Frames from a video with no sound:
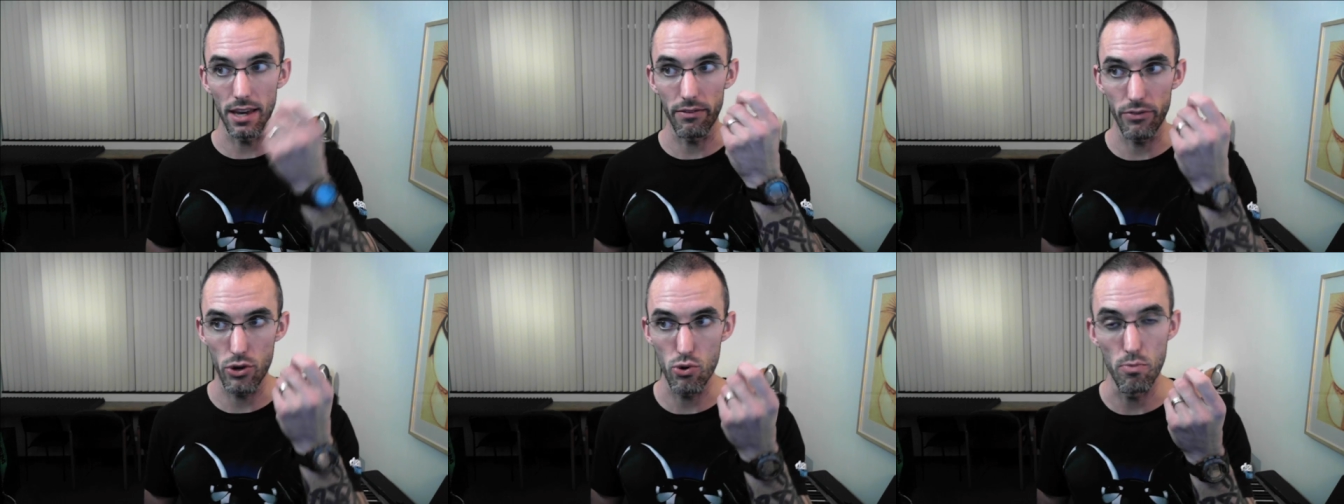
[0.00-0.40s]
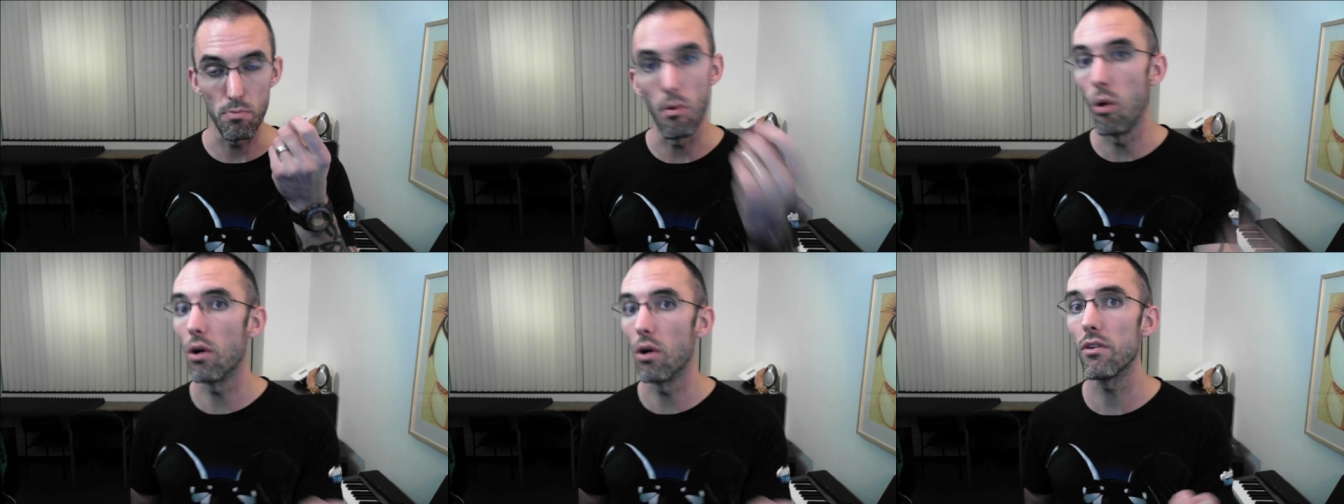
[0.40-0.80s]
give you
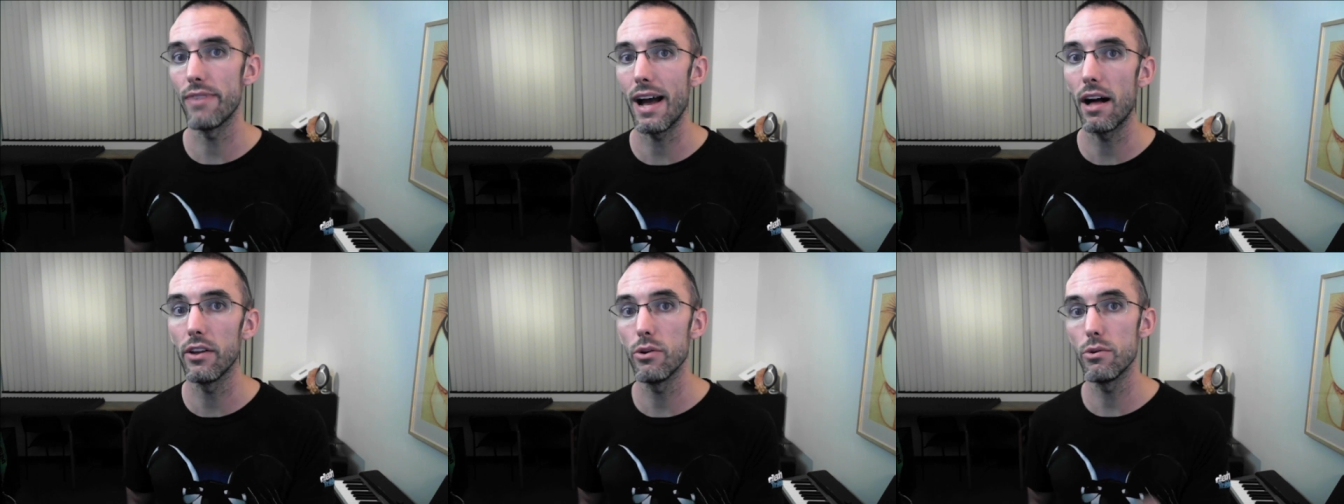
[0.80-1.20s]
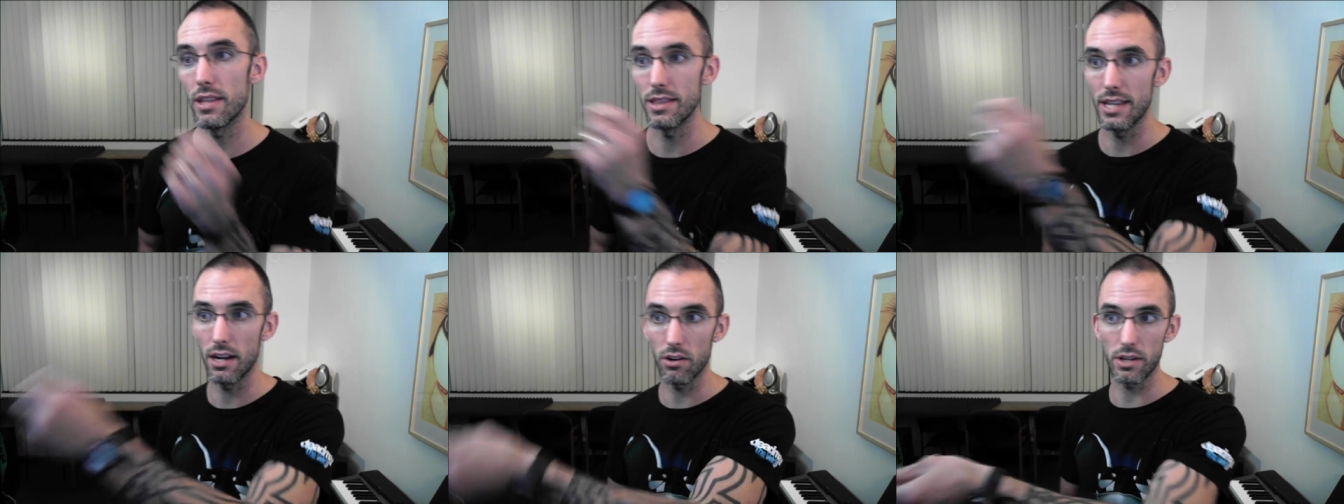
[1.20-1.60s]
more value
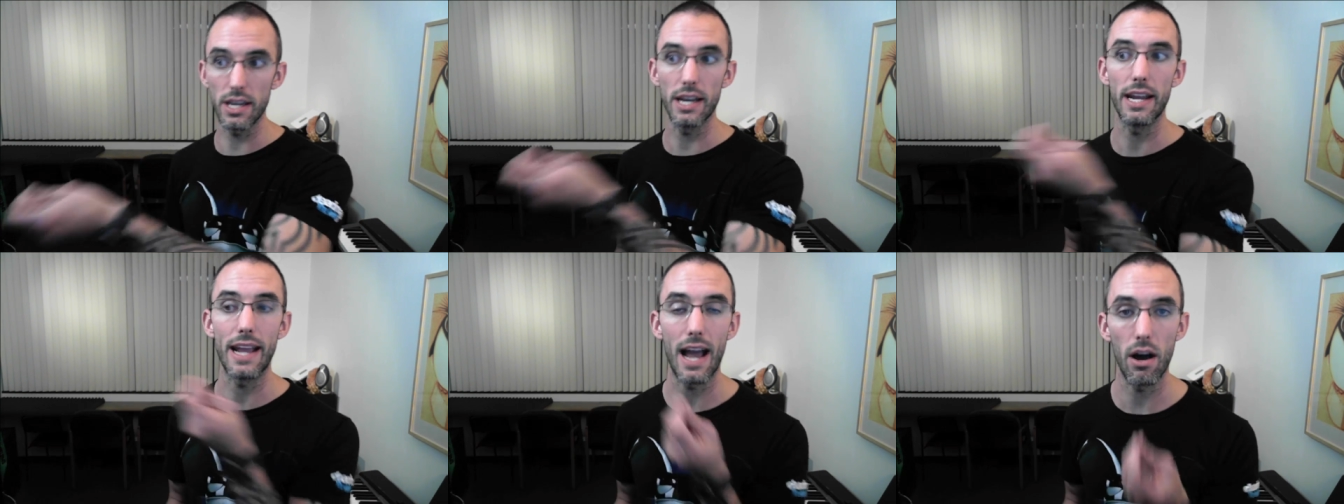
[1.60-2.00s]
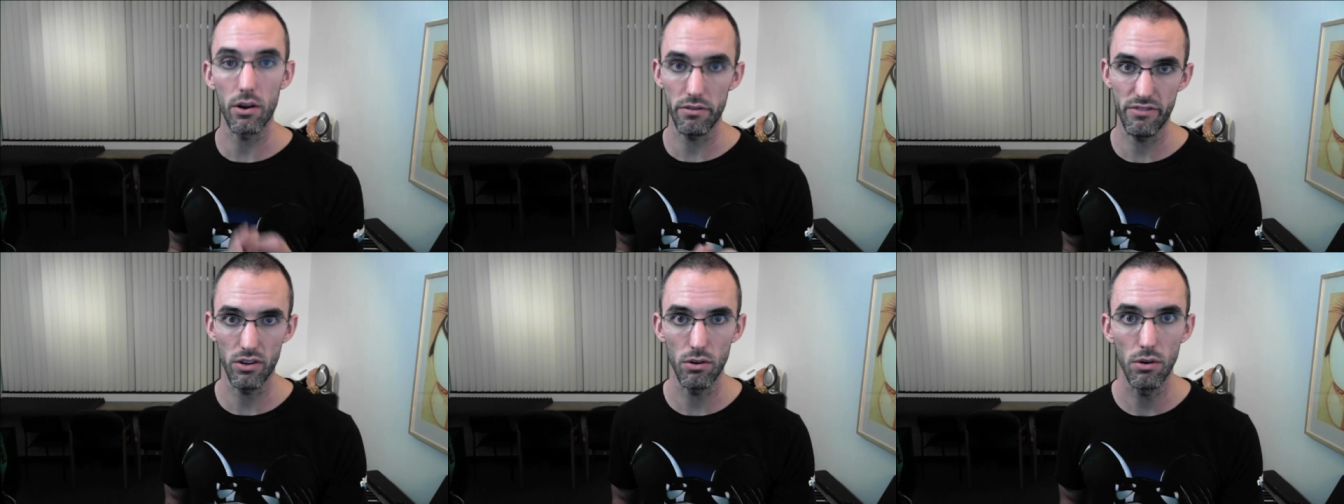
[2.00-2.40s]
than they're getting
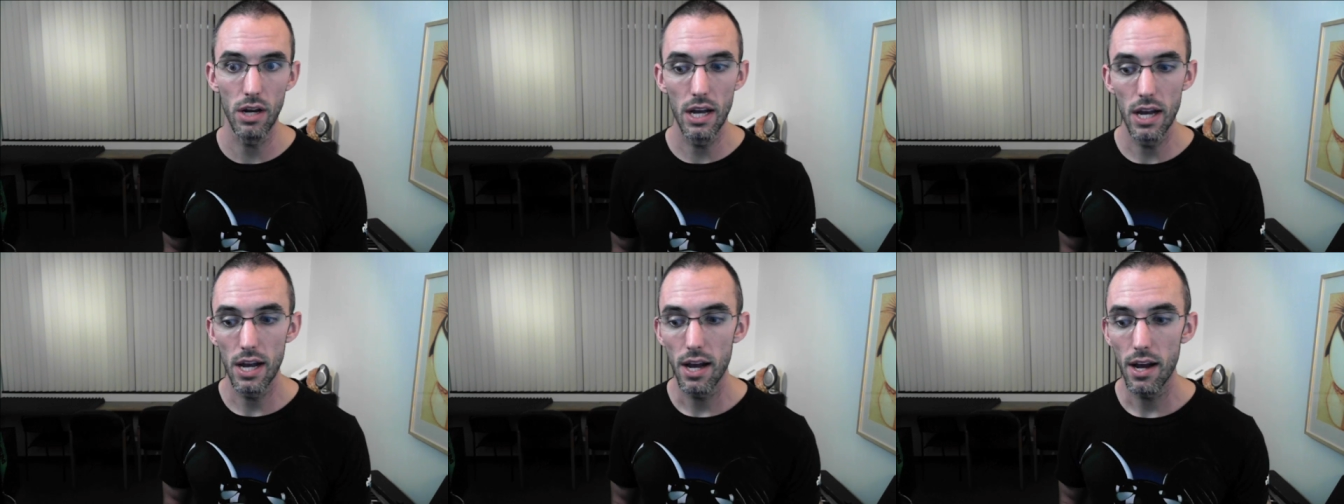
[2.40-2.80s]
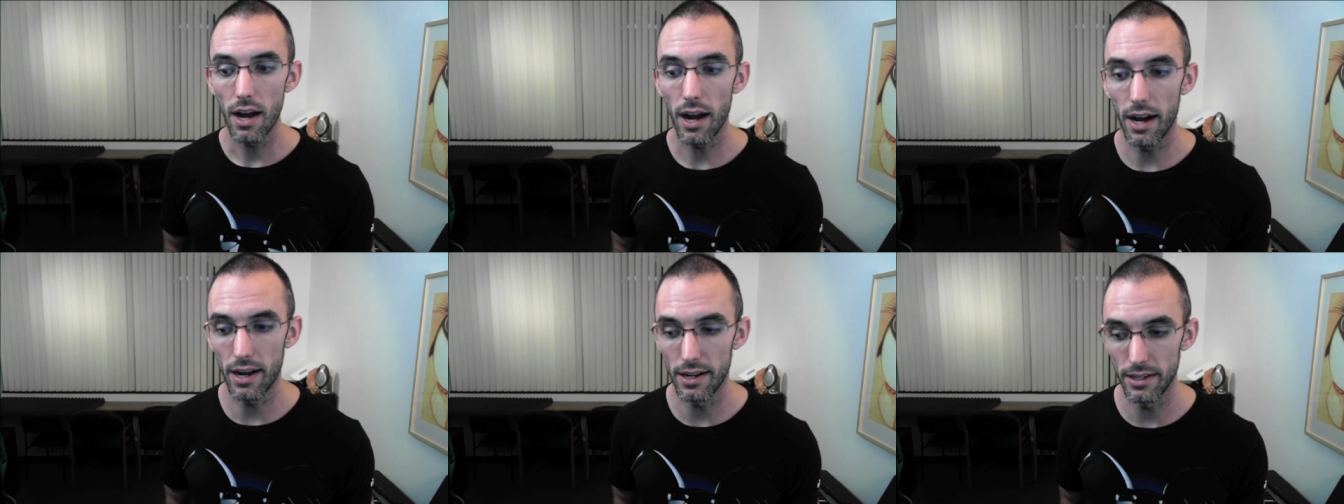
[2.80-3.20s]
out of you
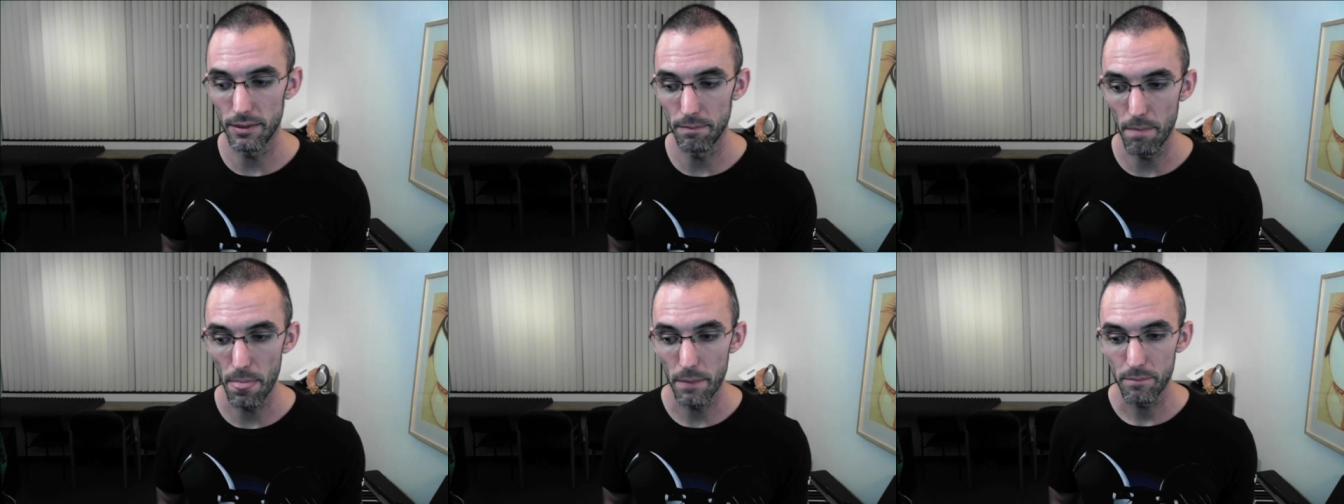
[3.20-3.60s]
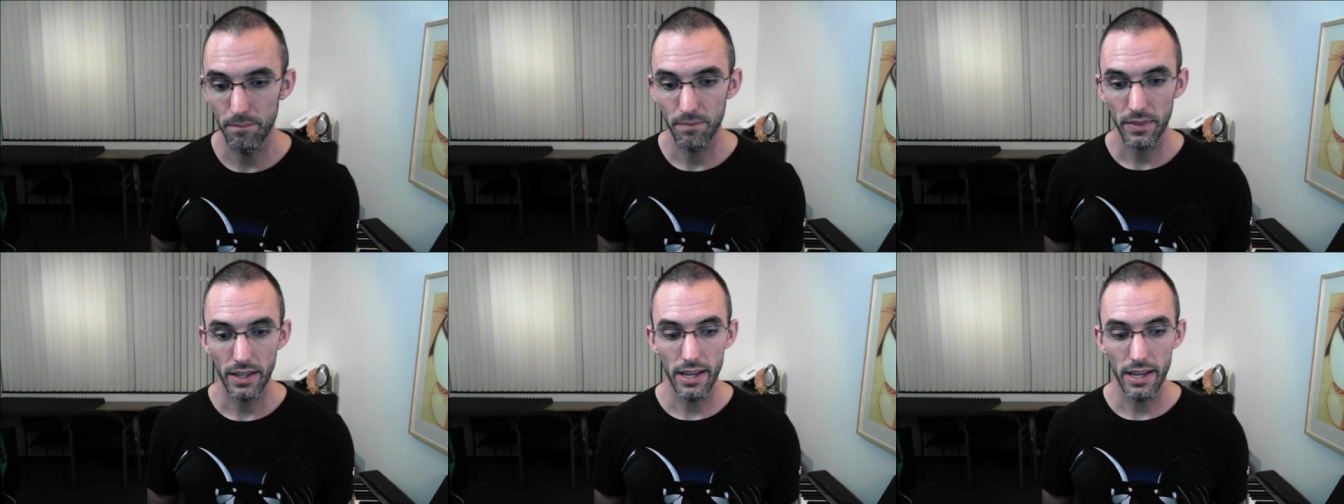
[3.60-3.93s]
um,